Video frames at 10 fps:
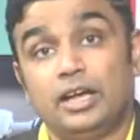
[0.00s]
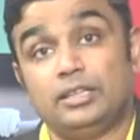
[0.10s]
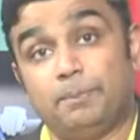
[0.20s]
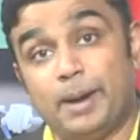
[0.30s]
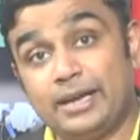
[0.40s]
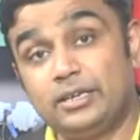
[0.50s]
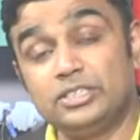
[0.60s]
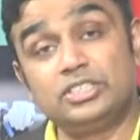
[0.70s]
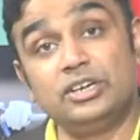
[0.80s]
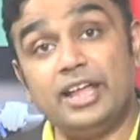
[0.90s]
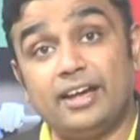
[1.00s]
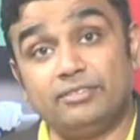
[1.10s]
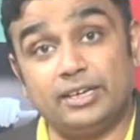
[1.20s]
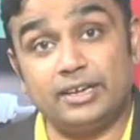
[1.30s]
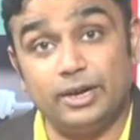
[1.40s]
The batters didn't have
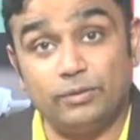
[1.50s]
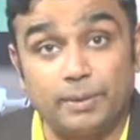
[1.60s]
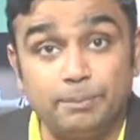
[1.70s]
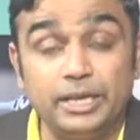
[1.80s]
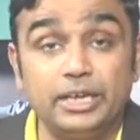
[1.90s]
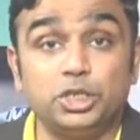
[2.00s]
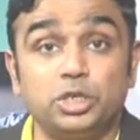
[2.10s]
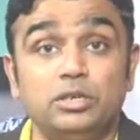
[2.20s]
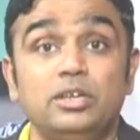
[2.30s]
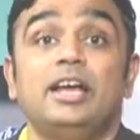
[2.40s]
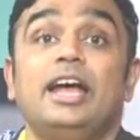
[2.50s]
that kind of application.